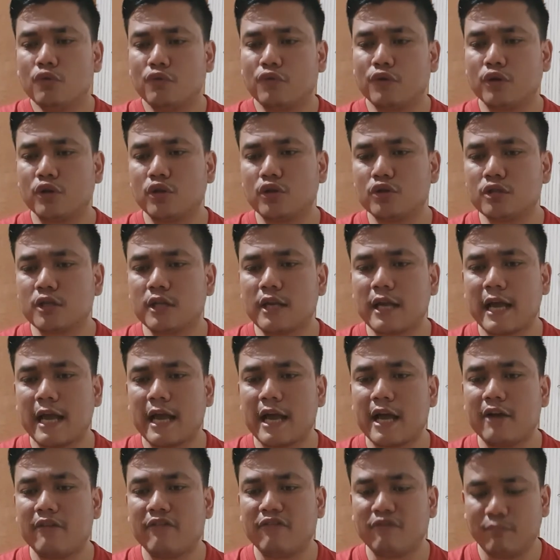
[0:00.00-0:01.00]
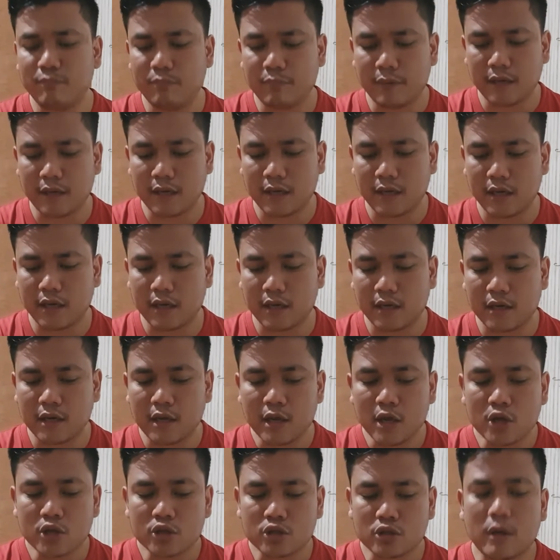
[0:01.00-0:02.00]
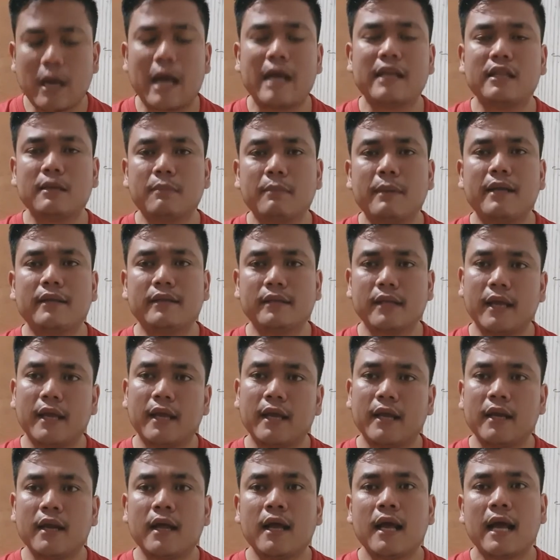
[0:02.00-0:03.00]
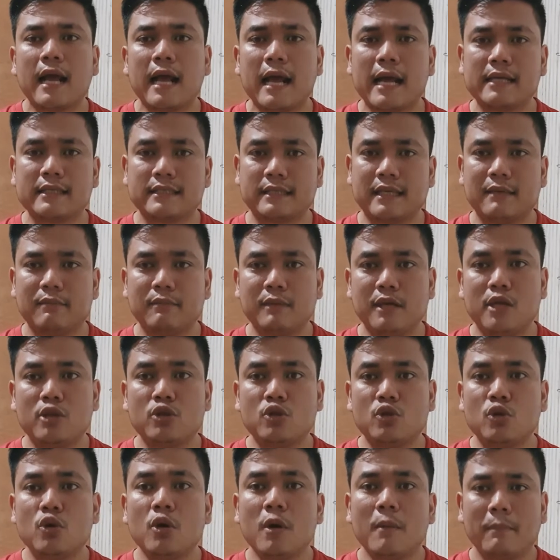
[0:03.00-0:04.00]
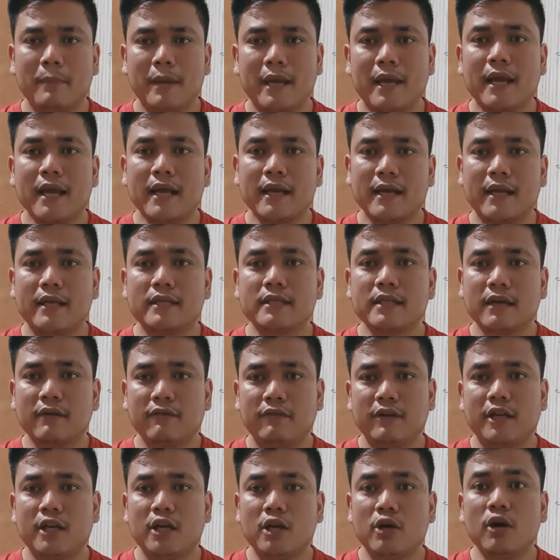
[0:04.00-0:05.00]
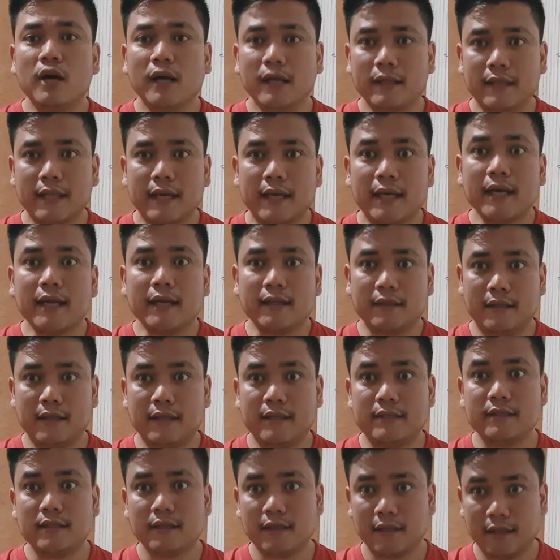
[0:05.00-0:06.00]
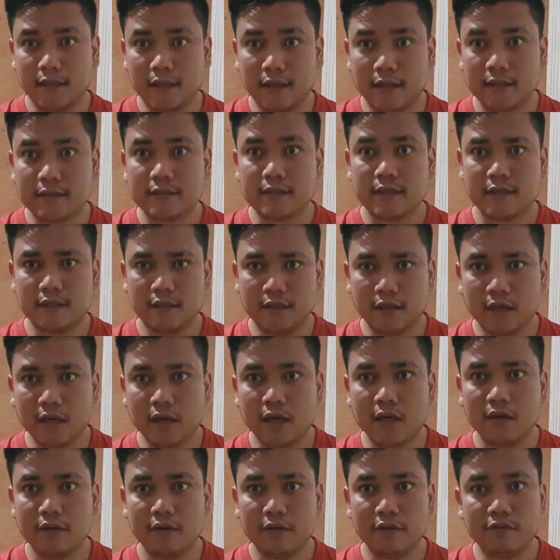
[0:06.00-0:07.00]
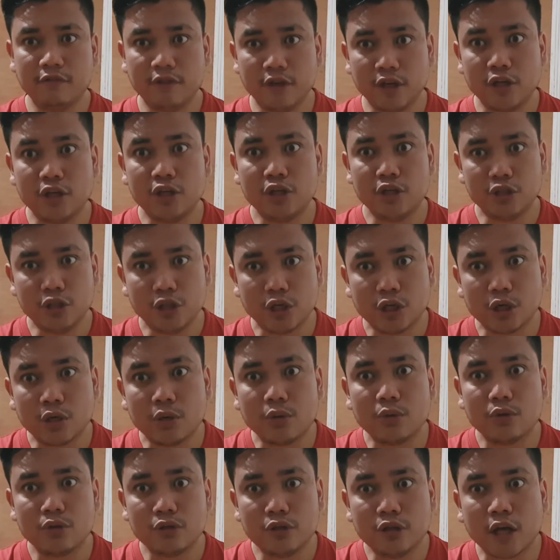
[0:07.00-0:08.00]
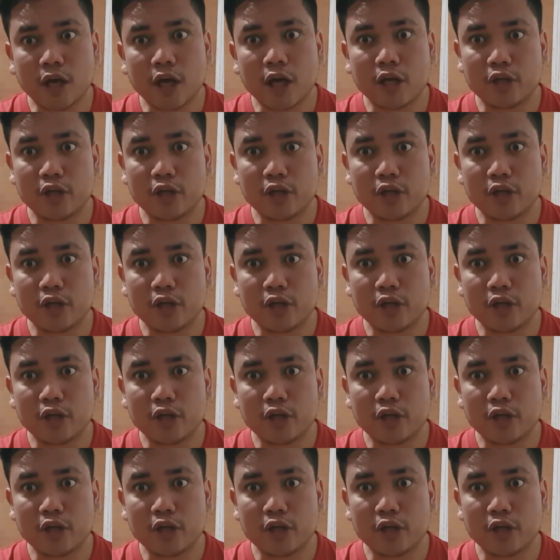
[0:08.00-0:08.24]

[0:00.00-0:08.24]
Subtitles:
those that have been so adamant in asking me to make this video, then this is the video that